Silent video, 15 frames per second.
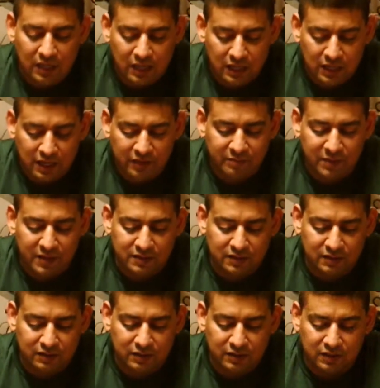and I
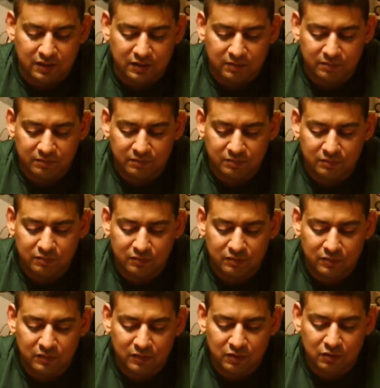basically
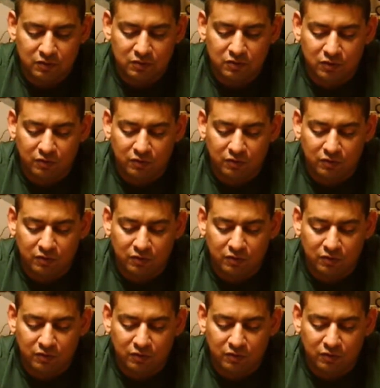use